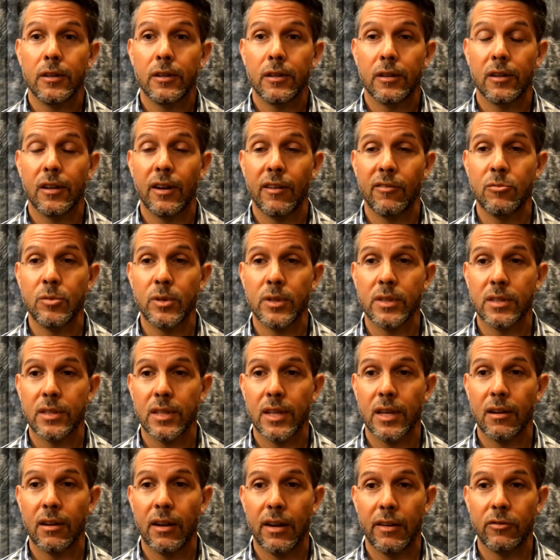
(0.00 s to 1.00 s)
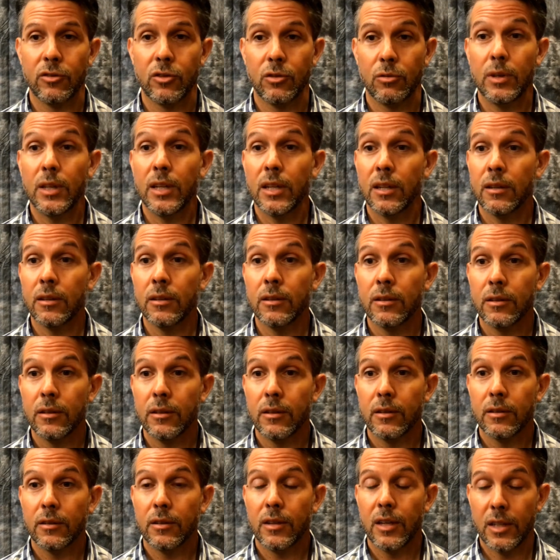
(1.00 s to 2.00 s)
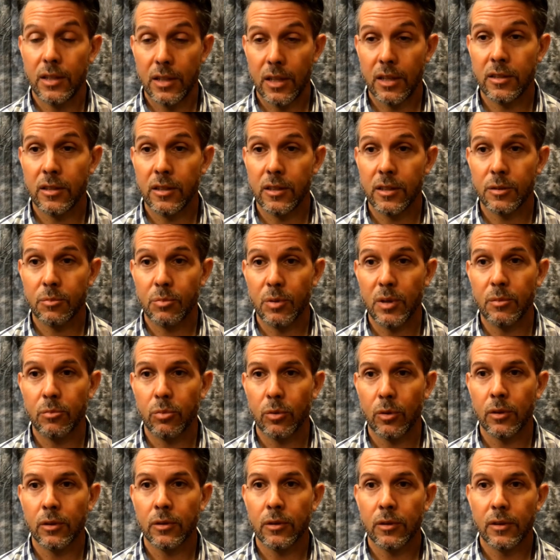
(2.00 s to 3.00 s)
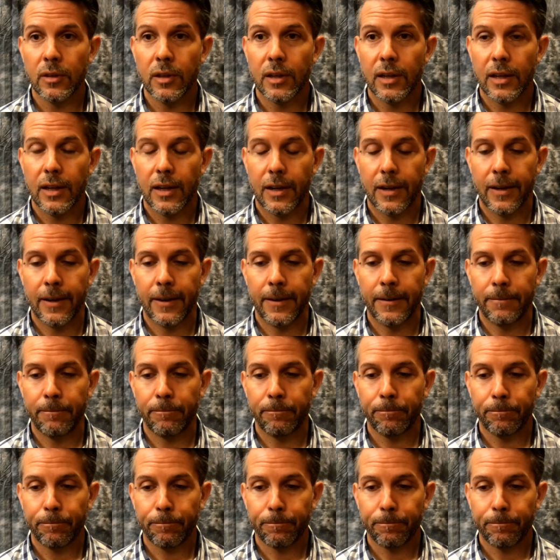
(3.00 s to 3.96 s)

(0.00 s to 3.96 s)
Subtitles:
governments there have treated indigenous people. And